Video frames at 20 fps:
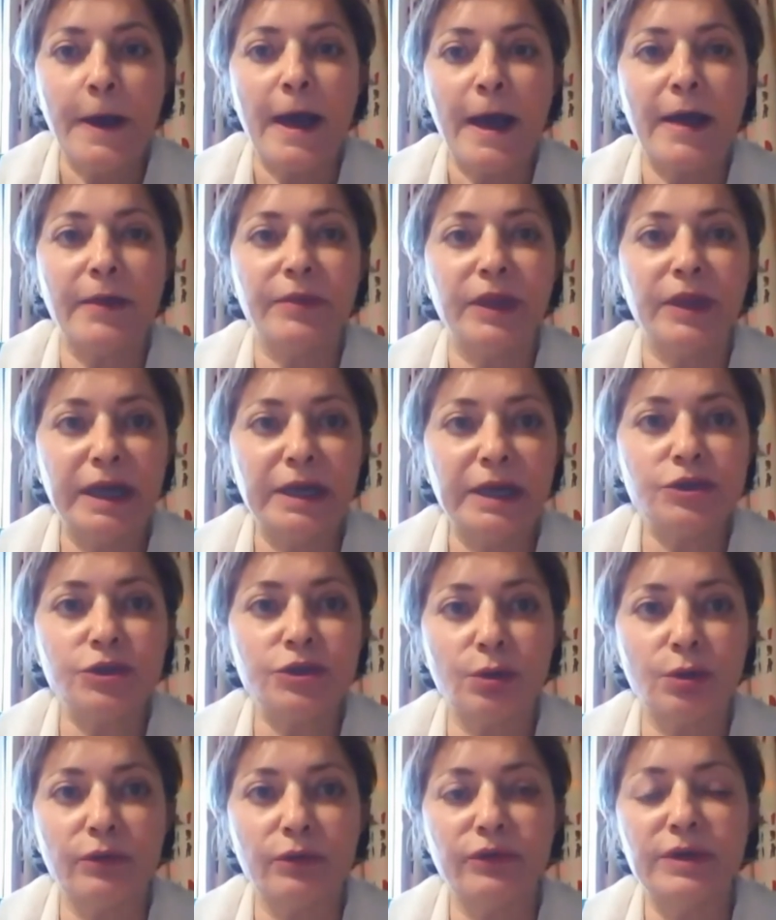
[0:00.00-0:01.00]
and the
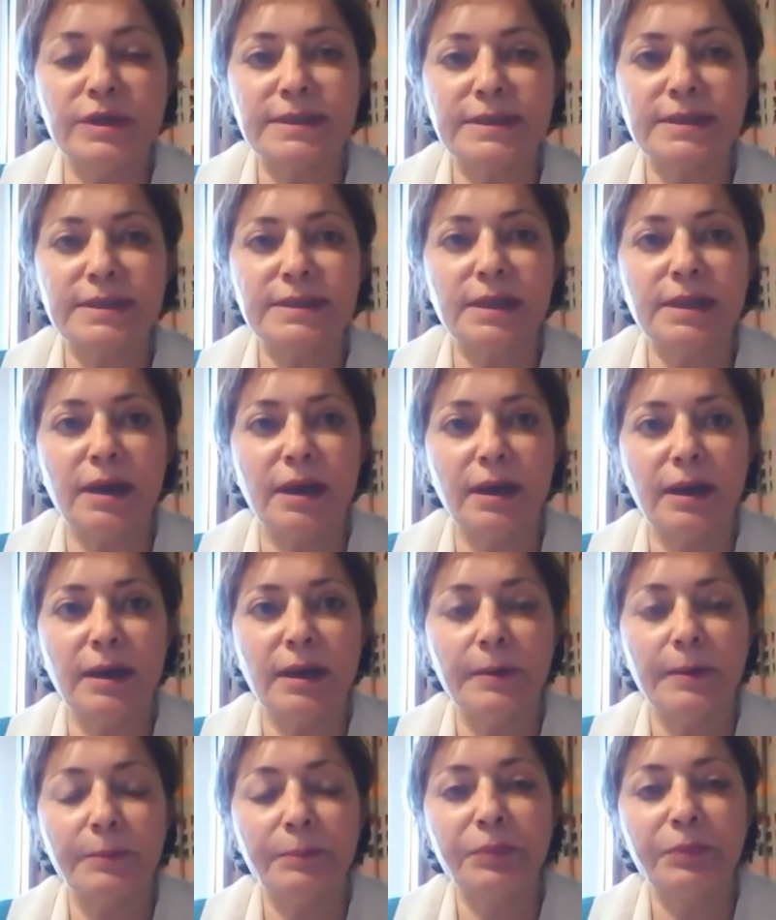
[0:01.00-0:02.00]
nature of this
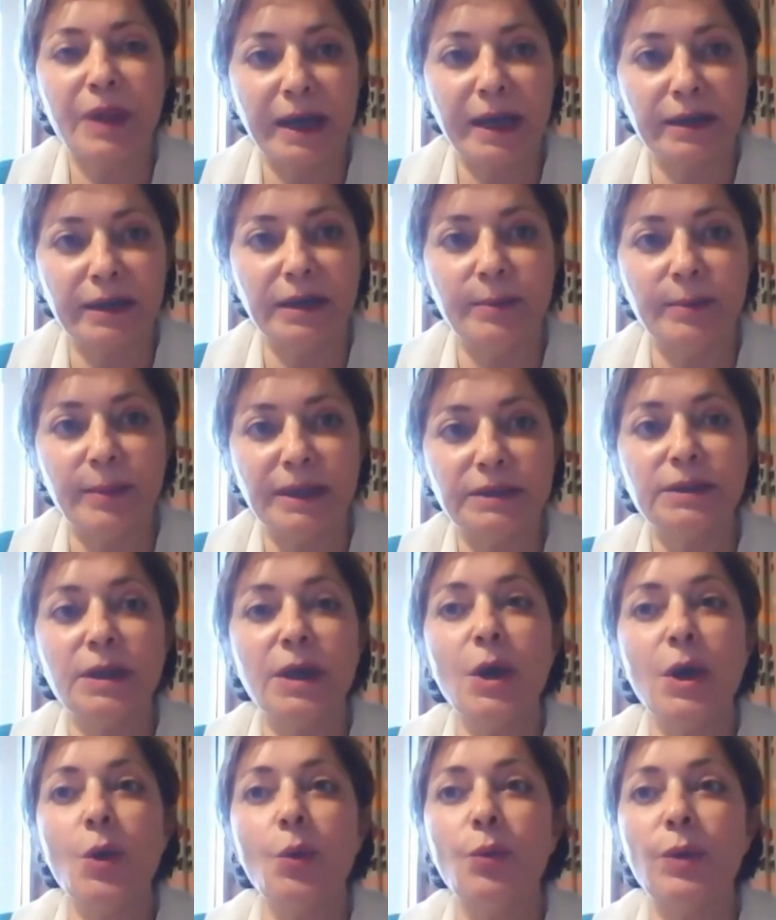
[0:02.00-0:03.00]
agreement
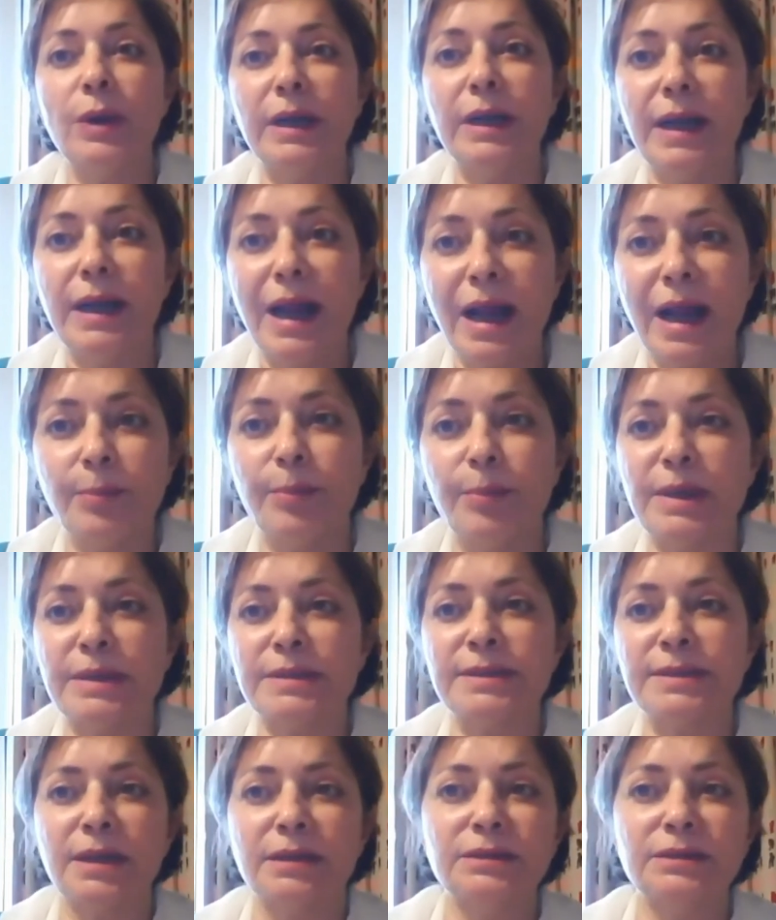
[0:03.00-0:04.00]
will help
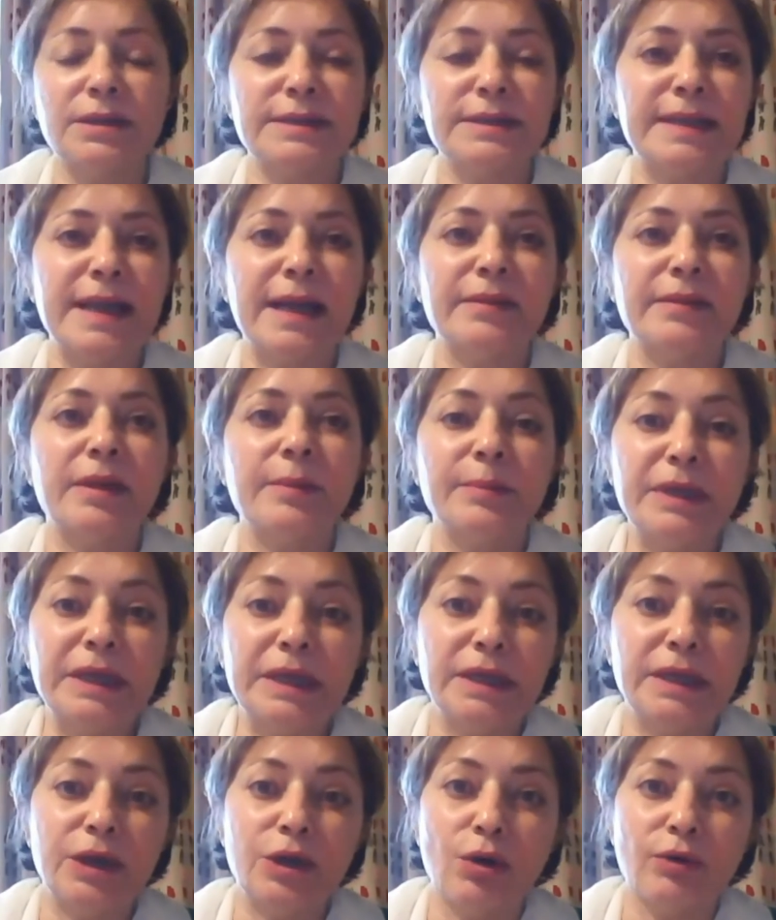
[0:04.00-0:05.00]
us understand the
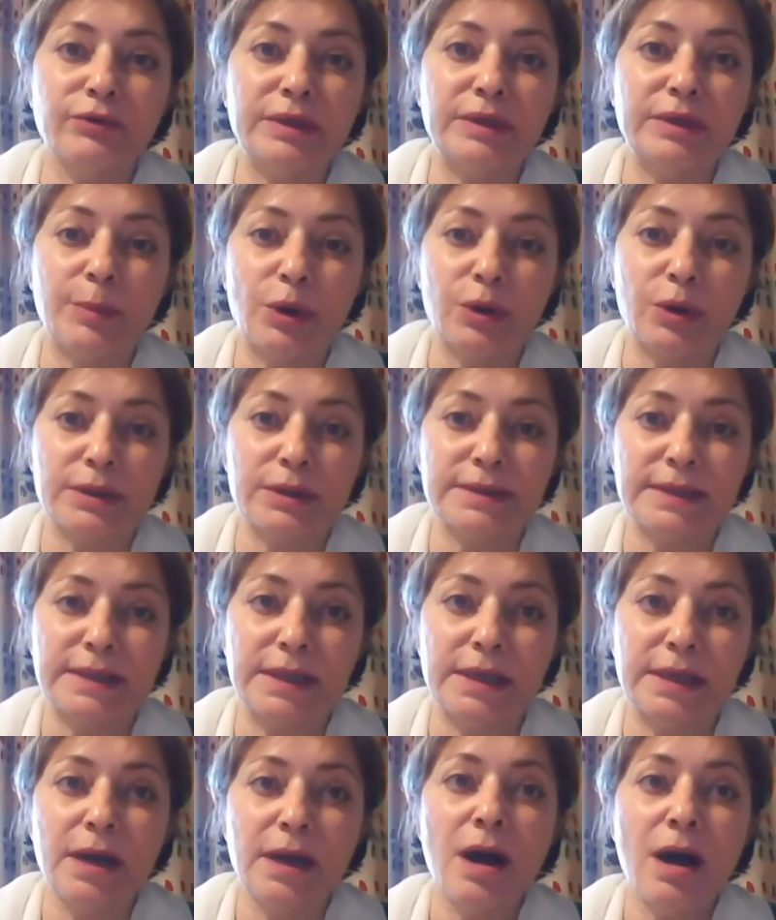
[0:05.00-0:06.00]
meaning of
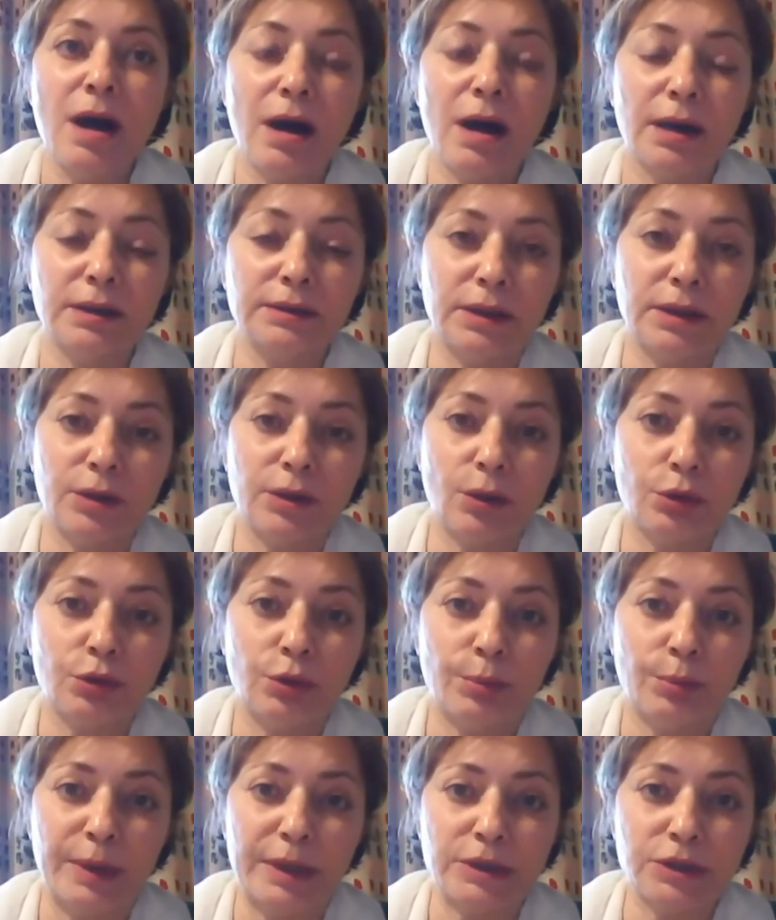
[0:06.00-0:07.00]
democracy under
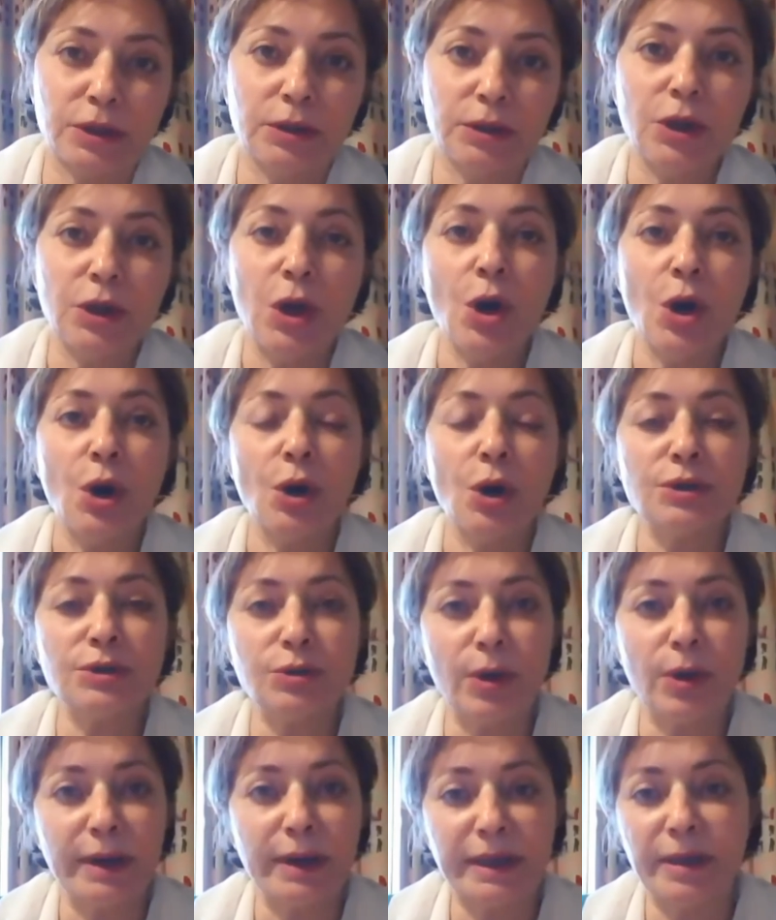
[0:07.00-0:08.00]
occupation.
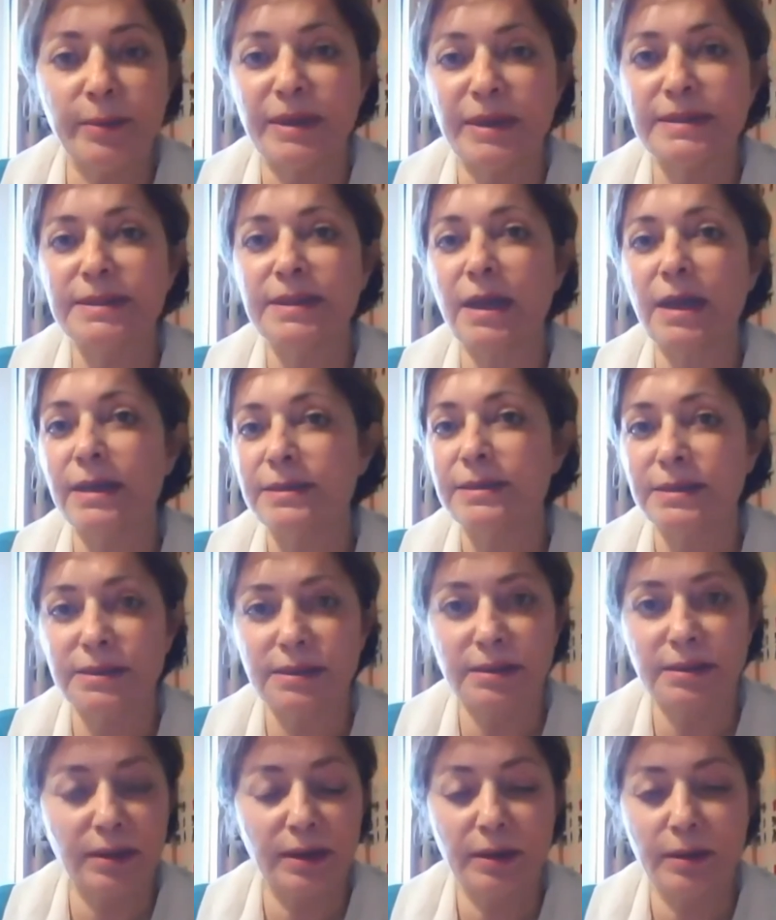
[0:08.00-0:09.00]
Oslo agreements, as